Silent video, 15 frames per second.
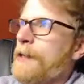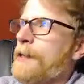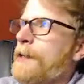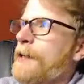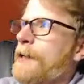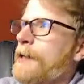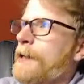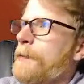
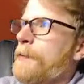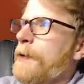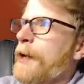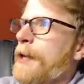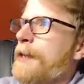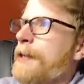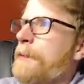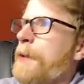I
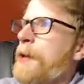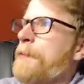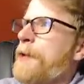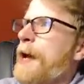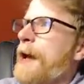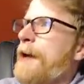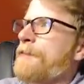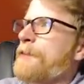think maybe I
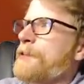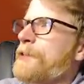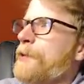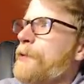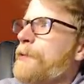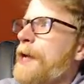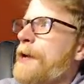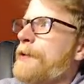have to
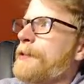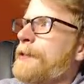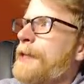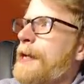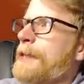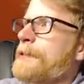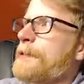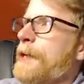slow down in
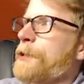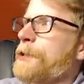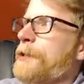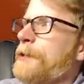that section.